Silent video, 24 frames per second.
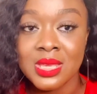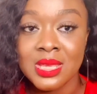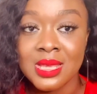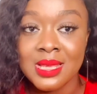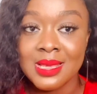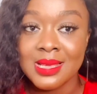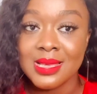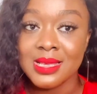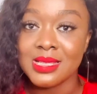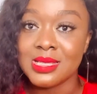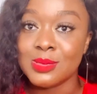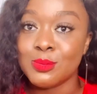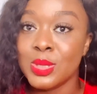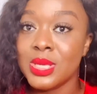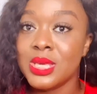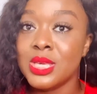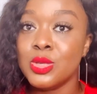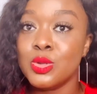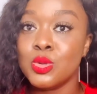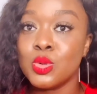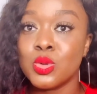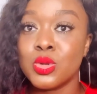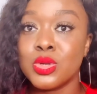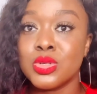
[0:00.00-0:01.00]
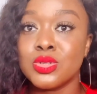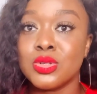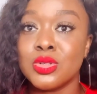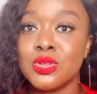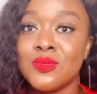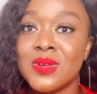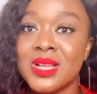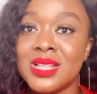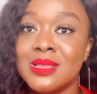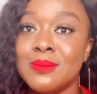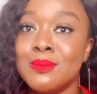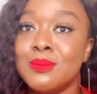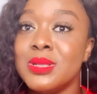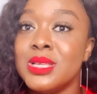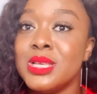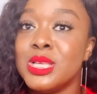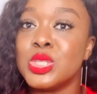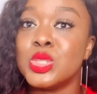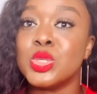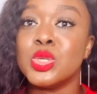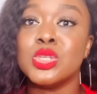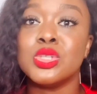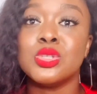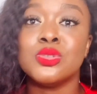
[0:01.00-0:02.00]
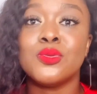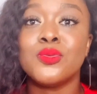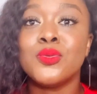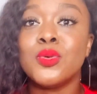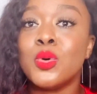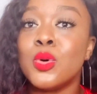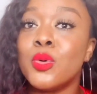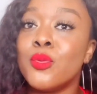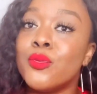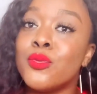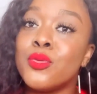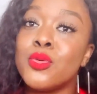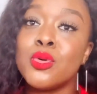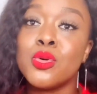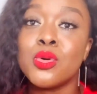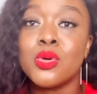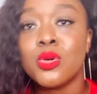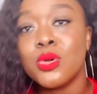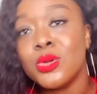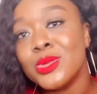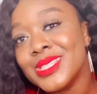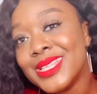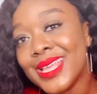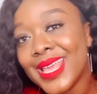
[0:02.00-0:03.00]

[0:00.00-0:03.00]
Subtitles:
is making noise all over the place or is in phone calls.